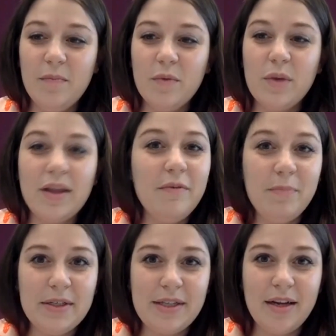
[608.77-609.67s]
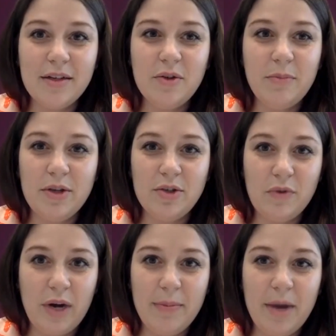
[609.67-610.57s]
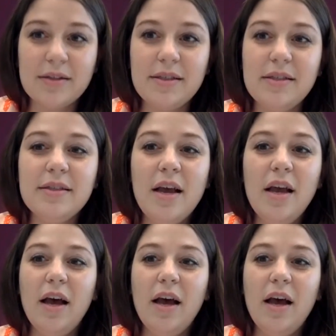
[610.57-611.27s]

we love presenting to a bunch of gray boxes.